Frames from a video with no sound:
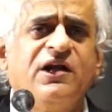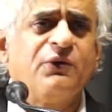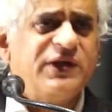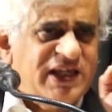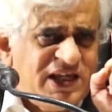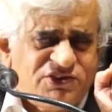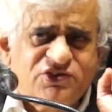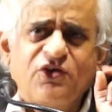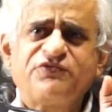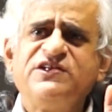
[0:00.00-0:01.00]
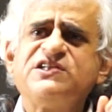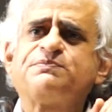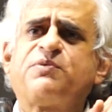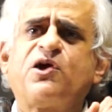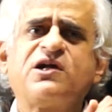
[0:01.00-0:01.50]
Now each of
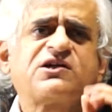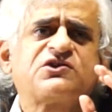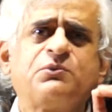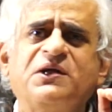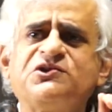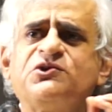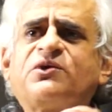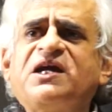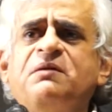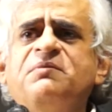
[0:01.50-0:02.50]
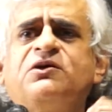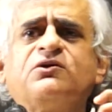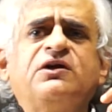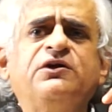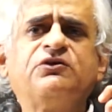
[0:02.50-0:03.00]
these products, once you came
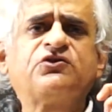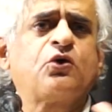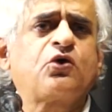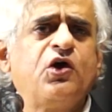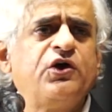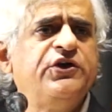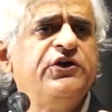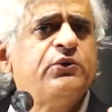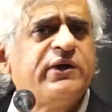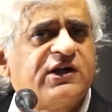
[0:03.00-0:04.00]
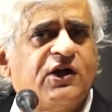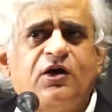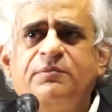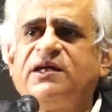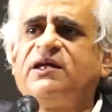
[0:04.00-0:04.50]
into the so-called new
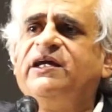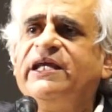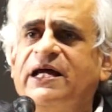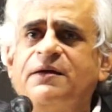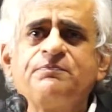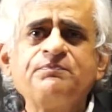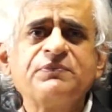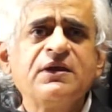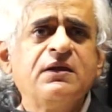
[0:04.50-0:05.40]
economic era,